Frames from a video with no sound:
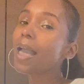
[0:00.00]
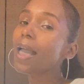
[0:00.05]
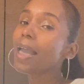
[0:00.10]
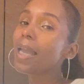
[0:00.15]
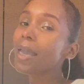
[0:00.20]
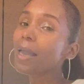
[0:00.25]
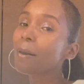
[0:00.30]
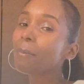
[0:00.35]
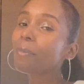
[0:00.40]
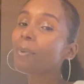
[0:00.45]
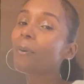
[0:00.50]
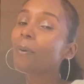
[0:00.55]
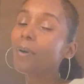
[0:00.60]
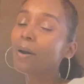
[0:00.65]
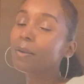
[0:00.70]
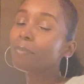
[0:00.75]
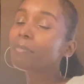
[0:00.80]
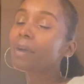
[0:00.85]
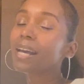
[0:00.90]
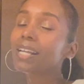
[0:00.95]
am
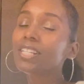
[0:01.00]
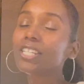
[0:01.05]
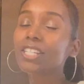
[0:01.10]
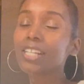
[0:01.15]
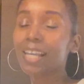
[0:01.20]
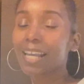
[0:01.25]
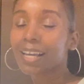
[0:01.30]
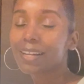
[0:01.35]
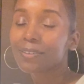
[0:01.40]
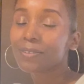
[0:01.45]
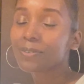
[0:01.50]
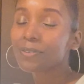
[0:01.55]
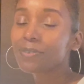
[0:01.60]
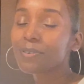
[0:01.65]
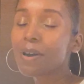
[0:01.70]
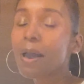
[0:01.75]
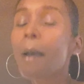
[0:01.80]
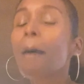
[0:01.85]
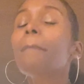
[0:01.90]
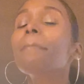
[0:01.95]
on my channel
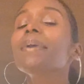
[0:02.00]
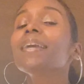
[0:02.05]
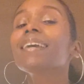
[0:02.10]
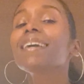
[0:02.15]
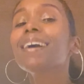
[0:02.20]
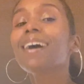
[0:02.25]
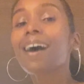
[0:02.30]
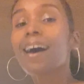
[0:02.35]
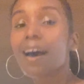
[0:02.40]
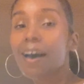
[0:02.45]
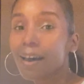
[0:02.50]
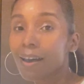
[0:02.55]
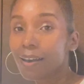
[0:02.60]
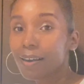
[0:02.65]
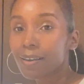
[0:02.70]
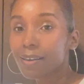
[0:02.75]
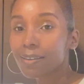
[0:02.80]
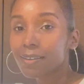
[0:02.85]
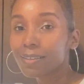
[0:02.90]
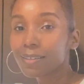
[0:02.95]

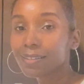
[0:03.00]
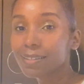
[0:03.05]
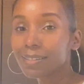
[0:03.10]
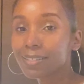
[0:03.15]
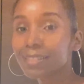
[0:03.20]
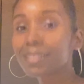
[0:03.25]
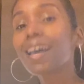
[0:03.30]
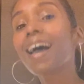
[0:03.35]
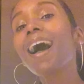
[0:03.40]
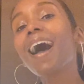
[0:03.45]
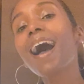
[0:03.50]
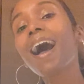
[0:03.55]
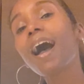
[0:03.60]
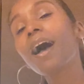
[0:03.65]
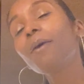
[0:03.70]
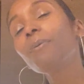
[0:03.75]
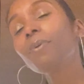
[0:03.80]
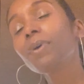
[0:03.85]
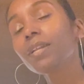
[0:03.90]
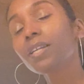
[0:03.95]
because
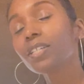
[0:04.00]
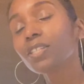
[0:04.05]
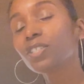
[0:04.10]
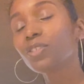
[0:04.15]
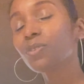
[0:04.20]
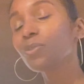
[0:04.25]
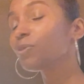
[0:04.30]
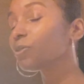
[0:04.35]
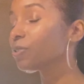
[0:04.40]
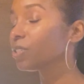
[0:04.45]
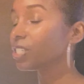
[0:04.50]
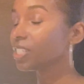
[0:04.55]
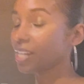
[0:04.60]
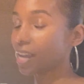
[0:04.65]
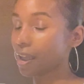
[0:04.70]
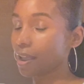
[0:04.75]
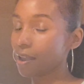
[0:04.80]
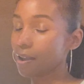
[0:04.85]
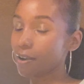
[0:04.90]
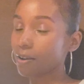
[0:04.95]
I wanted to
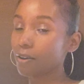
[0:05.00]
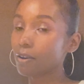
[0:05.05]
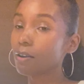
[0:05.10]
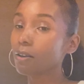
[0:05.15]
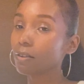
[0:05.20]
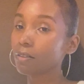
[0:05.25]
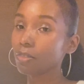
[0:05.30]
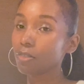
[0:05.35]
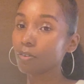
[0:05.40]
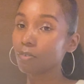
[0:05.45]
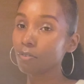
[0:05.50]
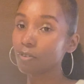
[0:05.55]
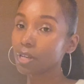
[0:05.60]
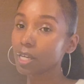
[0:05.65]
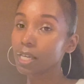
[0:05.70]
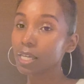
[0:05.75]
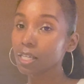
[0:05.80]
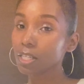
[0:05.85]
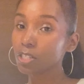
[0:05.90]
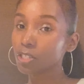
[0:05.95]
share
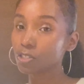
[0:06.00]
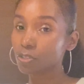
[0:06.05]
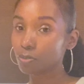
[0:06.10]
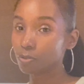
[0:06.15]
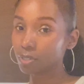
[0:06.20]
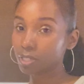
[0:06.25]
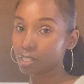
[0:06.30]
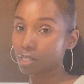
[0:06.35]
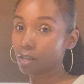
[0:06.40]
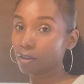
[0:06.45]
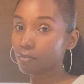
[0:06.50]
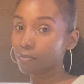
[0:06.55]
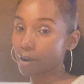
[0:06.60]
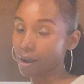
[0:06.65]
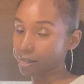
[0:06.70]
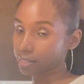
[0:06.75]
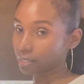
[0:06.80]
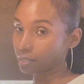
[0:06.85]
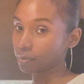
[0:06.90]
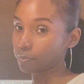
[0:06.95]
3 juicing
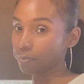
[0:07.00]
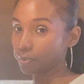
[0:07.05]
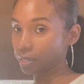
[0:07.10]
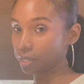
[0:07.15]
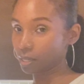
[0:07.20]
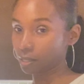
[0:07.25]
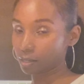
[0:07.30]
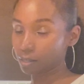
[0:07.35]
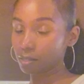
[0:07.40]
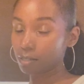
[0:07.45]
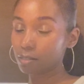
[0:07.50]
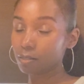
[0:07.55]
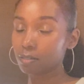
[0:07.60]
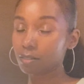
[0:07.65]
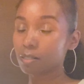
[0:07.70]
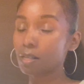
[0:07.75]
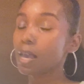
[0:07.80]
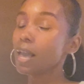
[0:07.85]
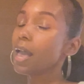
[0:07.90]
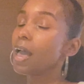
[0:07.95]

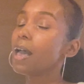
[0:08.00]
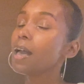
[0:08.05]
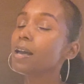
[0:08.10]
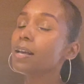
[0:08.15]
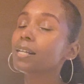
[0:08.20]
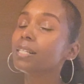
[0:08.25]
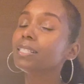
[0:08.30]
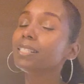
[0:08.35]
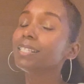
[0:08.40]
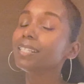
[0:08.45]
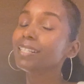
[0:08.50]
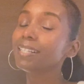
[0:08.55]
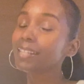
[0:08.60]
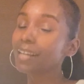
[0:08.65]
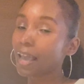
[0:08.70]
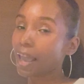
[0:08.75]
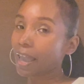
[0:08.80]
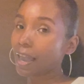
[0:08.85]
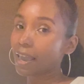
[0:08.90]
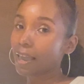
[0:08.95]
recipes
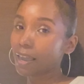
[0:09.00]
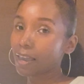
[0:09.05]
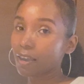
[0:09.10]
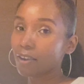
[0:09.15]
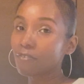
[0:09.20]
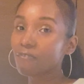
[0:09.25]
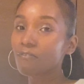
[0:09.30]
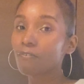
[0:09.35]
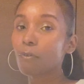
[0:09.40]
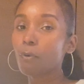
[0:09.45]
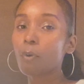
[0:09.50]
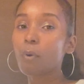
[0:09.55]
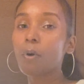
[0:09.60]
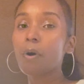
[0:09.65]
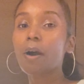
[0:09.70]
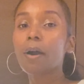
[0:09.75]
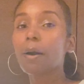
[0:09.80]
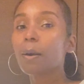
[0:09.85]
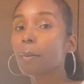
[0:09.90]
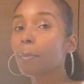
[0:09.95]
today
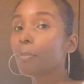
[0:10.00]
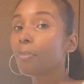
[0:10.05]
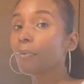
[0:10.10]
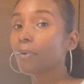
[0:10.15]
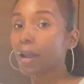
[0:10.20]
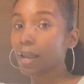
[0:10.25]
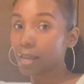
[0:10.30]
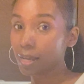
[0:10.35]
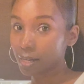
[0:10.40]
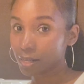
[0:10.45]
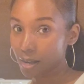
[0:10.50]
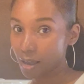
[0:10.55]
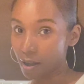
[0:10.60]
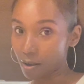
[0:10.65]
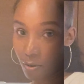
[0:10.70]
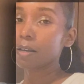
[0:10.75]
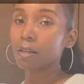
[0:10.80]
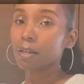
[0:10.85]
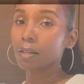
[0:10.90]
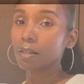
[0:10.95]
for brain
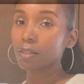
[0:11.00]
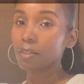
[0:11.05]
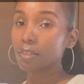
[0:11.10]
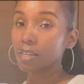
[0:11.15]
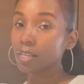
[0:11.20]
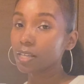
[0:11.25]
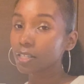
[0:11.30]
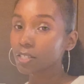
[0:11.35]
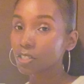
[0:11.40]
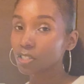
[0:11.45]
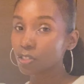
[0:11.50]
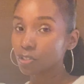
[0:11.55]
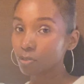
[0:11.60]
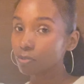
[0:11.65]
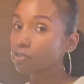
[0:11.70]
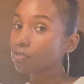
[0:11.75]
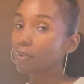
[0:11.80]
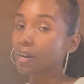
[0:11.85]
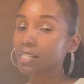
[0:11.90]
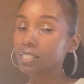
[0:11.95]
health. These
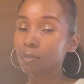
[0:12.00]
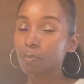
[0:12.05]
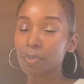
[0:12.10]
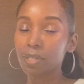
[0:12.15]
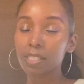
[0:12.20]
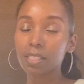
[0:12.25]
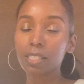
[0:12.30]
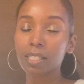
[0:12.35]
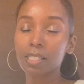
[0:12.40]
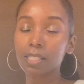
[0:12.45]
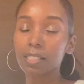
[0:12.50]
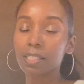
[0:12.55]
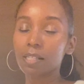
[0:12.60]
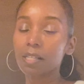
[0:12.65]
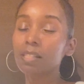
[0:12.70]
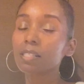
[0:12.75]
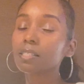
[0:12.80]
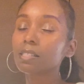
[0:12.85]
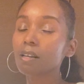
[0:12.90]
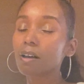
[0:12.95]
juice recipes
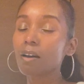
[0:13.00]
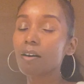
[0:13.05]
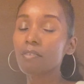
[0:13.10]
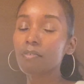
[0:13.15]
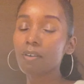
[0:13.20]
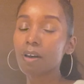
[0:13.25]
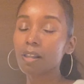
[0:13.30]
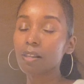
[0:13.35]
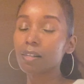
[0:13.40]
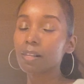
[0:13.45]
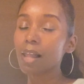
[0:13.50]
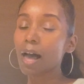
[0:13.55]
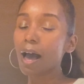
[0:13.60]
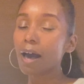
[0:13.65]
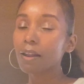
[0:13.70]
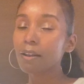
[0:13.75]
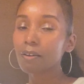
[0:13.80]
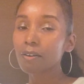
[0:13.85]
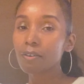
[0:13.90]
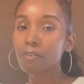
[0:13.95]
consist of a
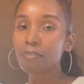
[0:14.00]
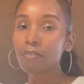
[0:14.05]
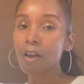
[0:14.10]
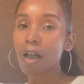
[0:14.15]
lot of